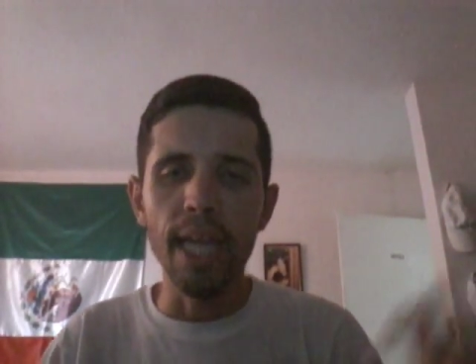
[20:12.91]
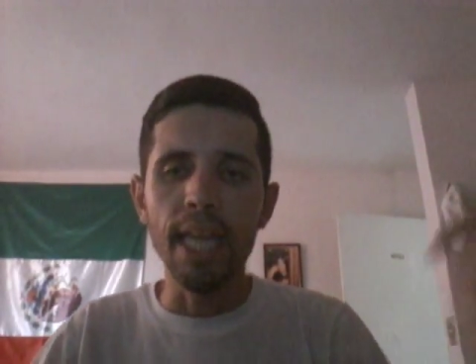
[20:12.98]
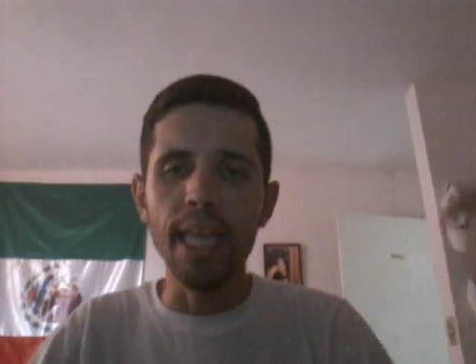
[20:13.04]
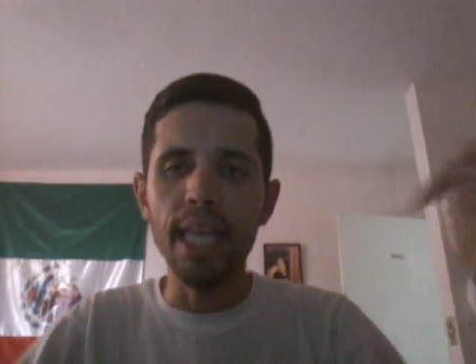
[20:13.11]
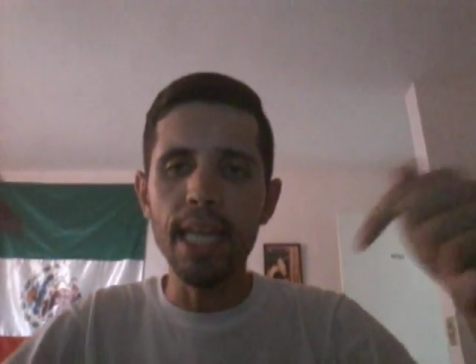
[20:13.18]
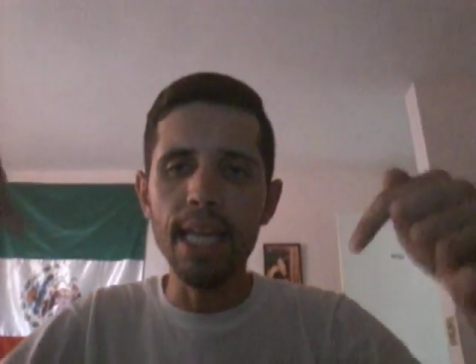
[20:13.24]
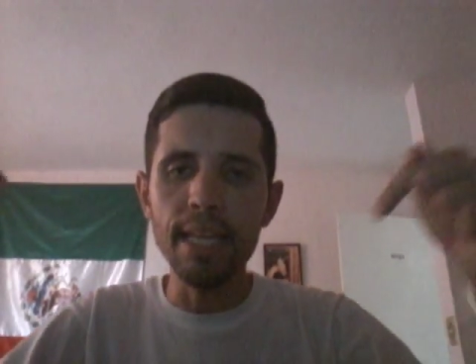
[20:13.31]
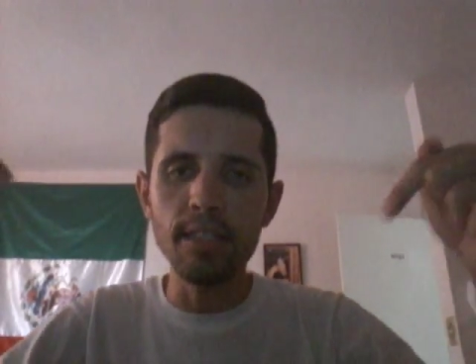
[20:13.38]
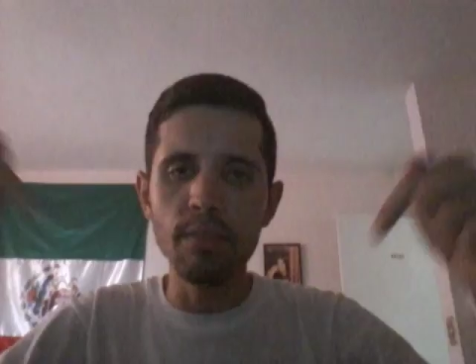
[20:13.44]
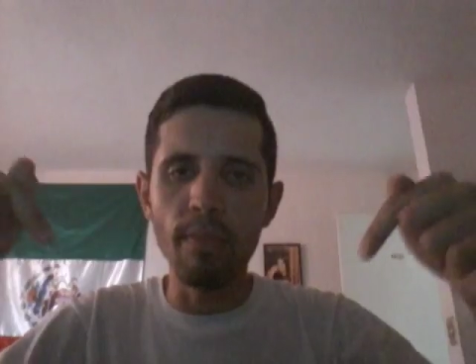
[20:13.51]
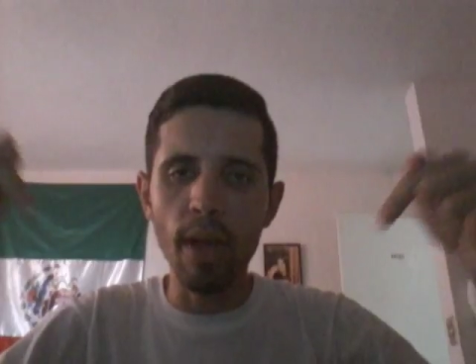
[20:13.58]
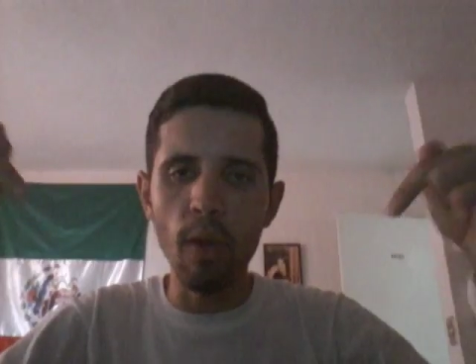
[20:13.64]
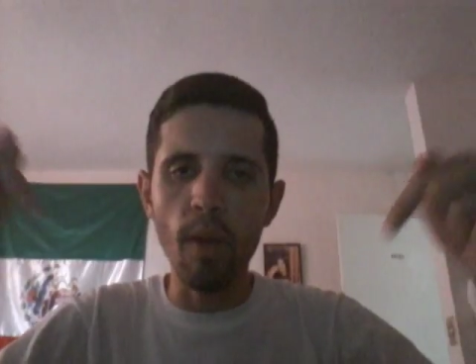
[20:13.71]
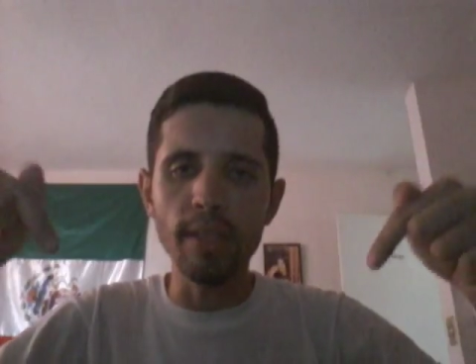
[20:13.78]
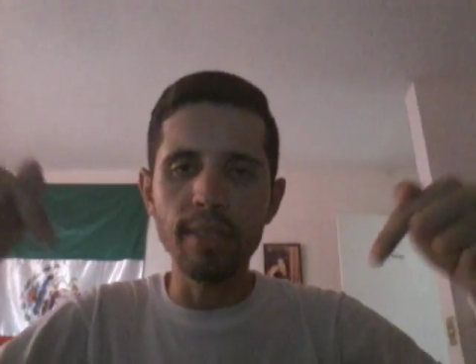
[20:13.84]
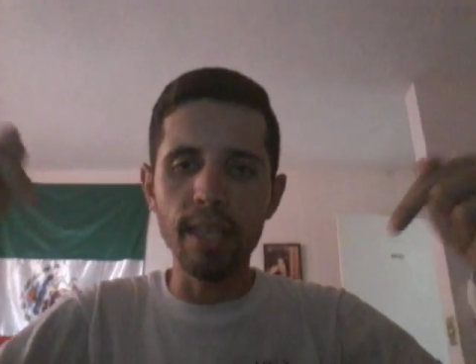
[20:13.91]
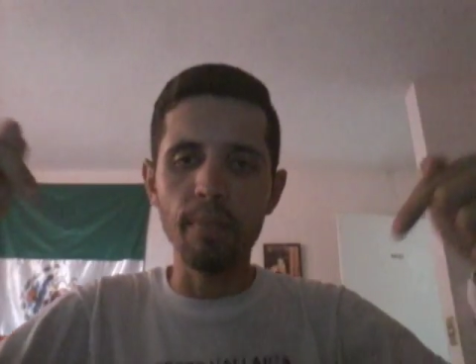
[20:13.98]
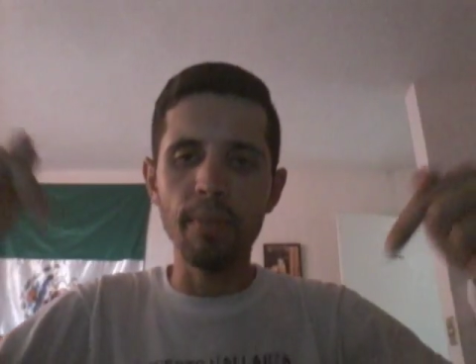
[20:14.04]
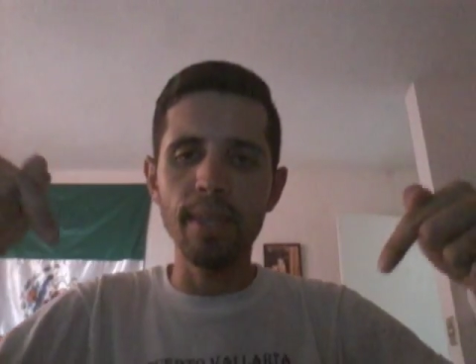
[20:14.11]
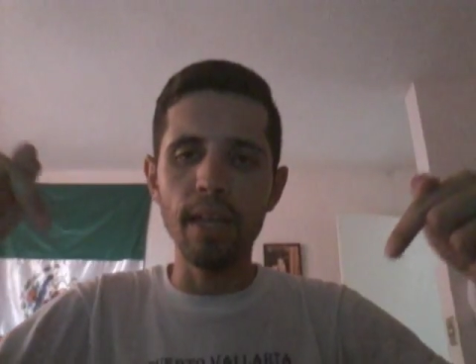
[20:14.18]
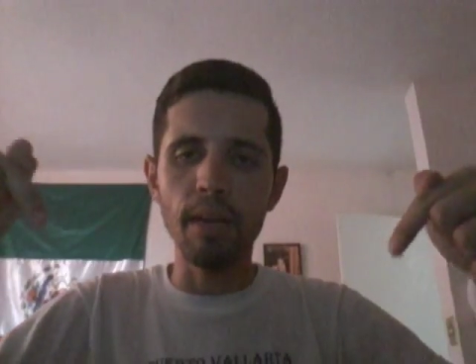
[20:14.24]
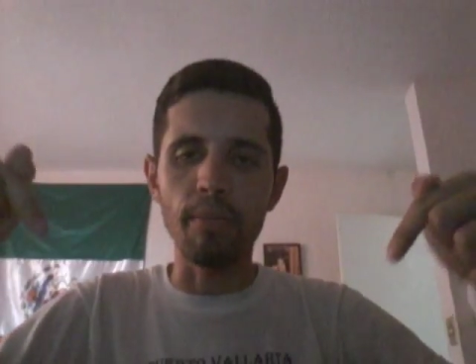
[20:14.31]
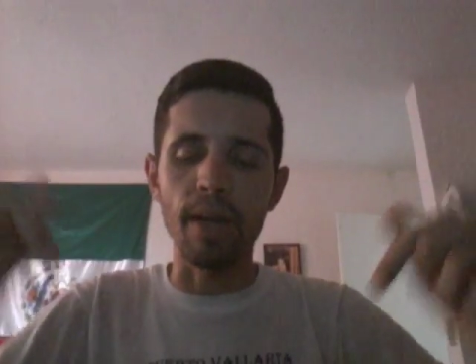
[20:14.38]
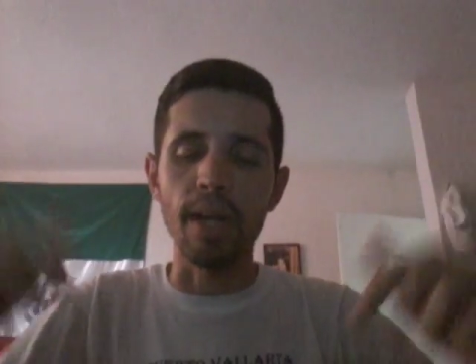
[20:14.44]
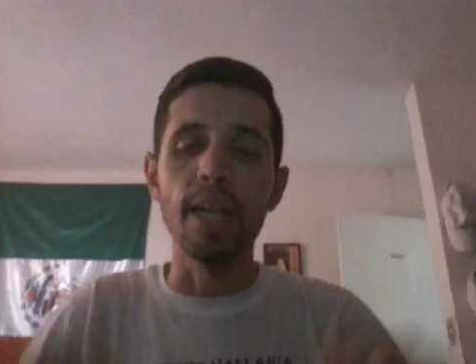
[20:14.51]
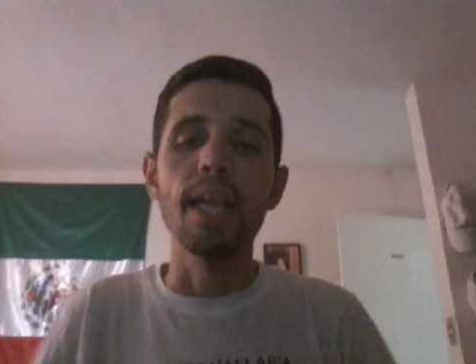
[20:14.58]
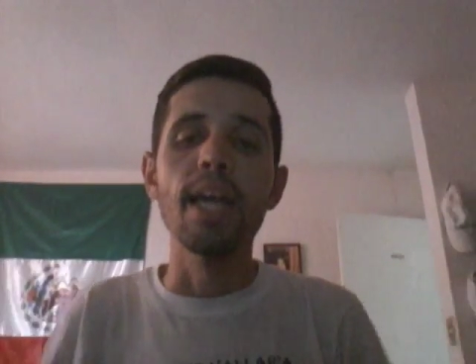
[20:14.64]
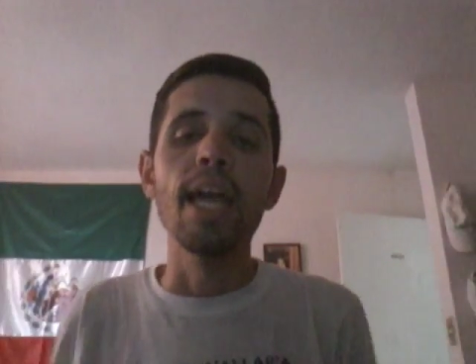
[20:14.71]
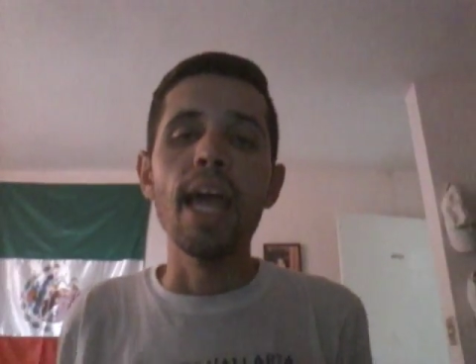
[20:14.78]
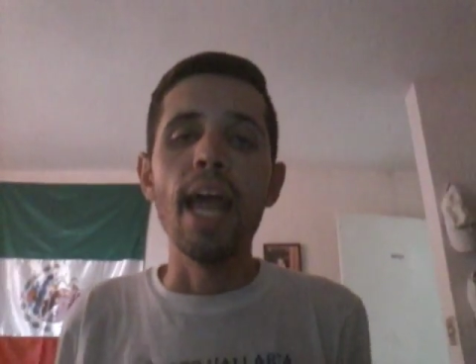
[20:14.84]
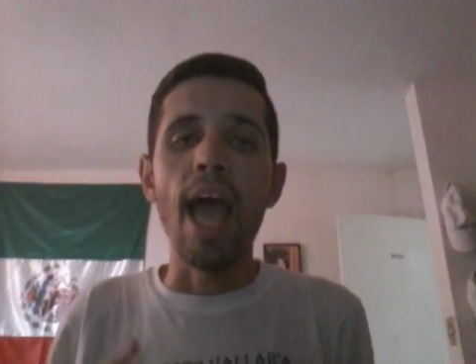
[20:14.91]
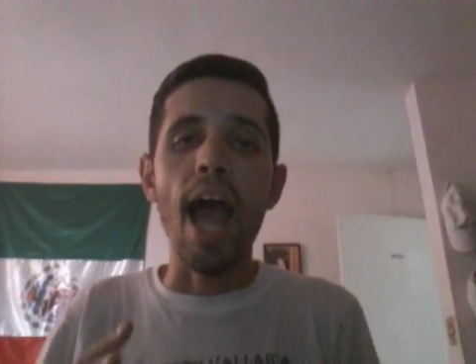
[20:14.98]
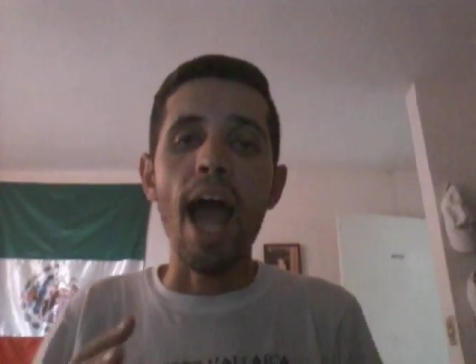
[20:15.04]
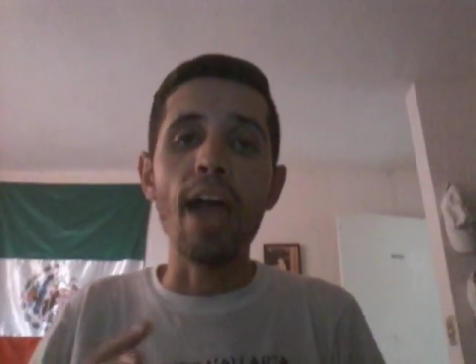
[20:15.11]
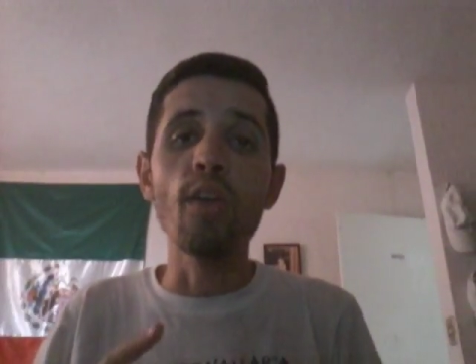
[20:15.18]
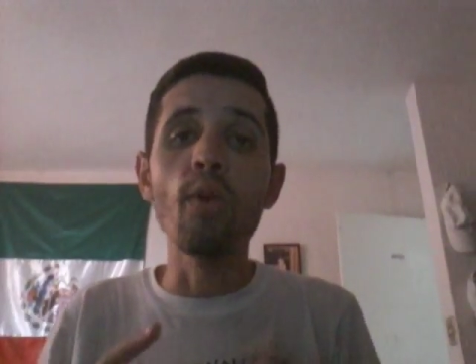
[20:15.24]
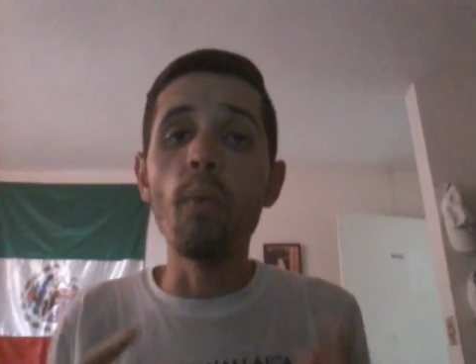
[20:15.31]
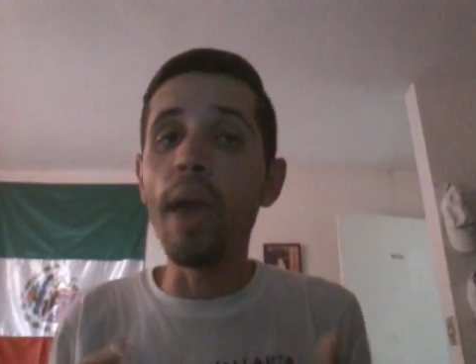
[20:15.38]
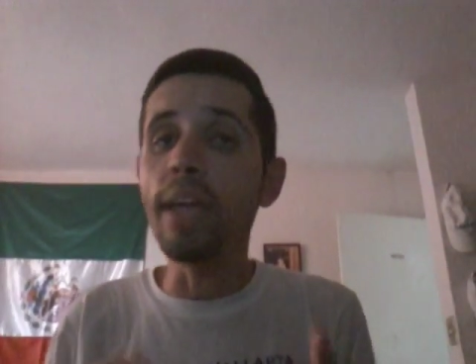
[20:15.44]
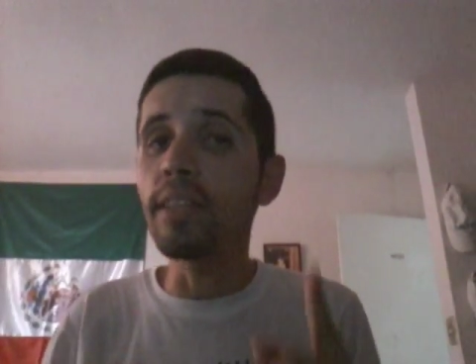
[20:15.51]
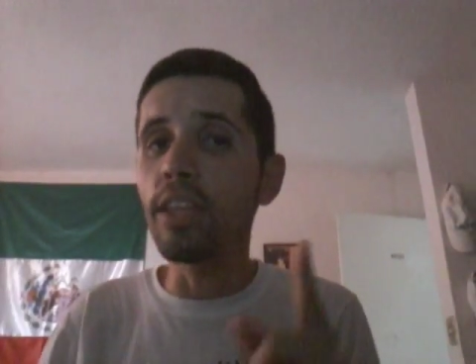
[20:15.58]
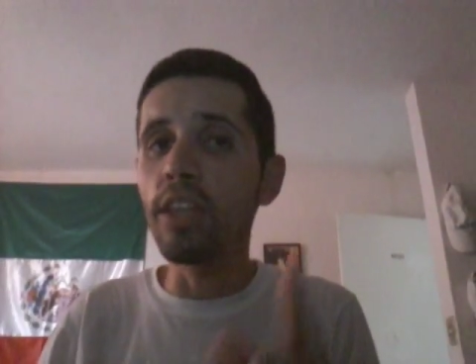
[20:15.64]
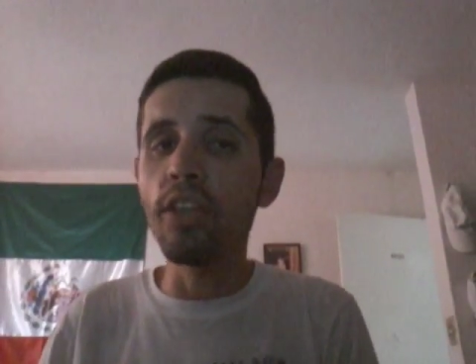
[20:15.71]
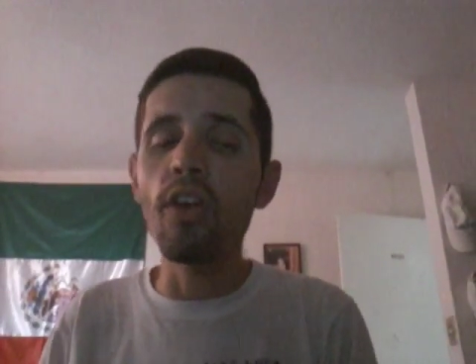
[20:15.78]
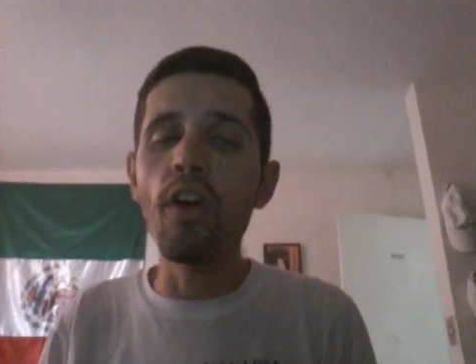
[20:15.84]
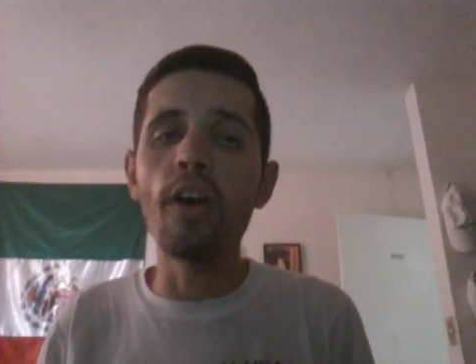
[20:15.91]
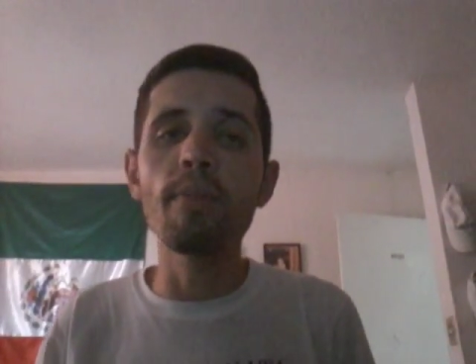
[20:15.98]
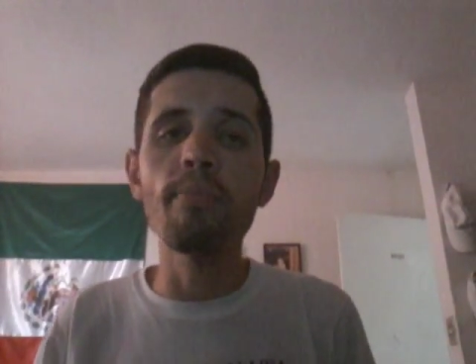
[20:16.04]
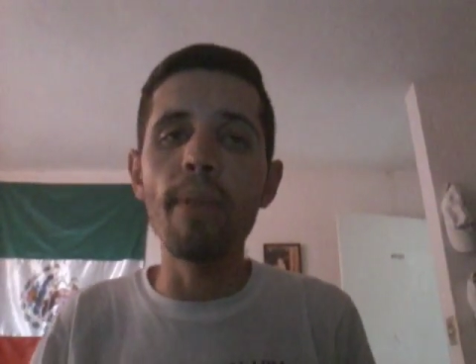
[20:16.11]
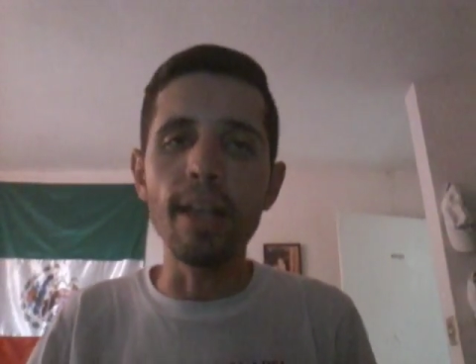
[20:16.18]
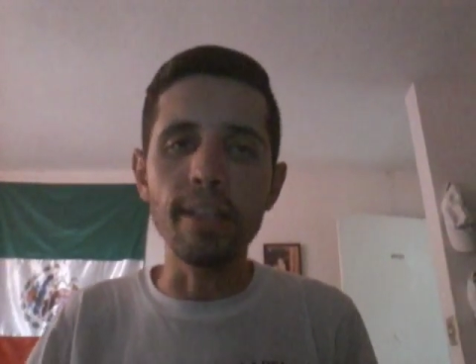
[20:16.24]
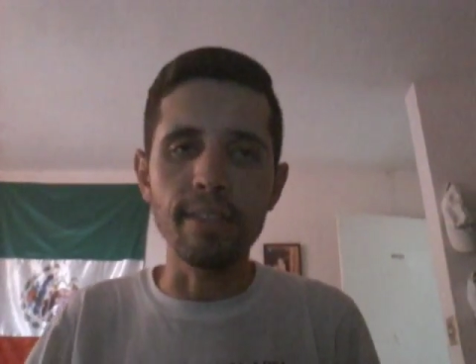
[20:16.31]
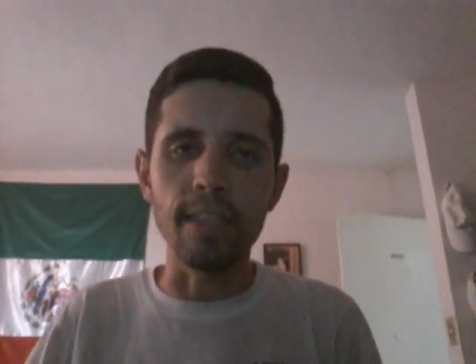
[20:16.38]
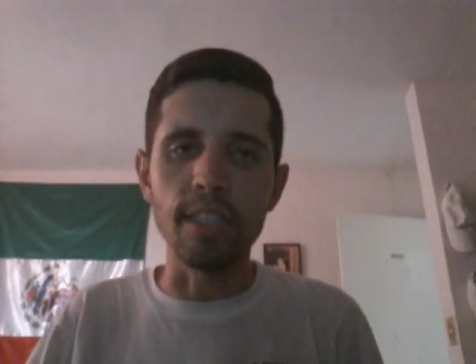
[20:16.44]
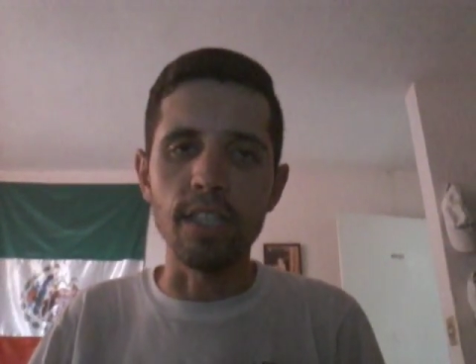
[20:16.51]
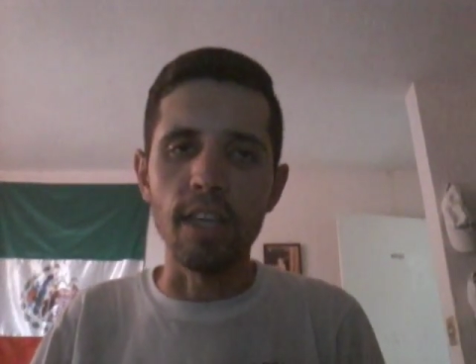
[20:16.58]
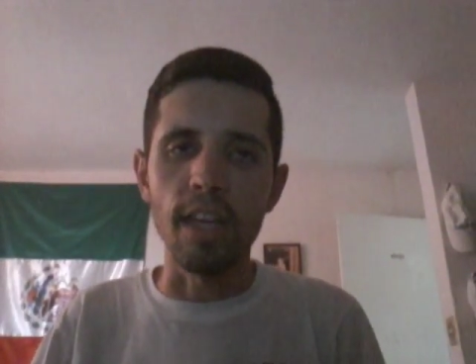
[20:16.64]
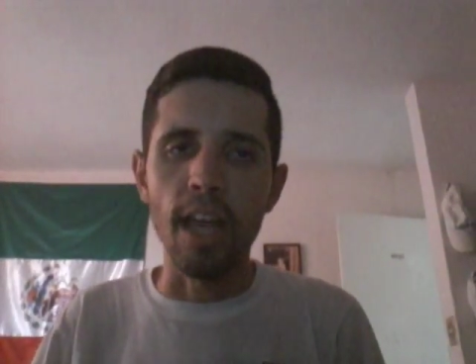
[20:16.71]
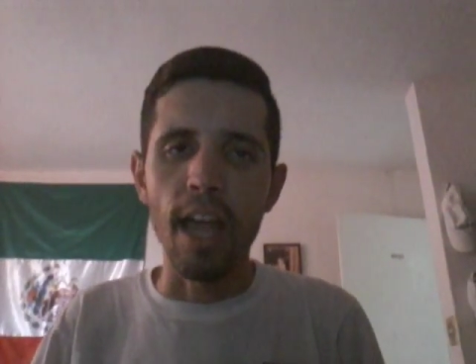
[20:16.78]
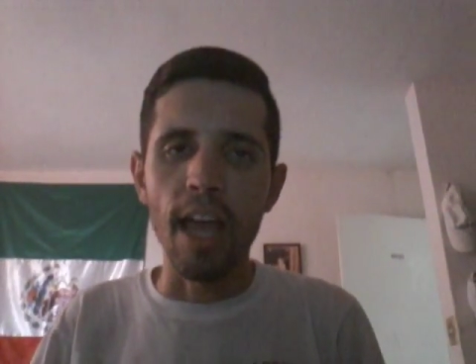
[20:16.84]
Here is my WhatsApp number. I wait your message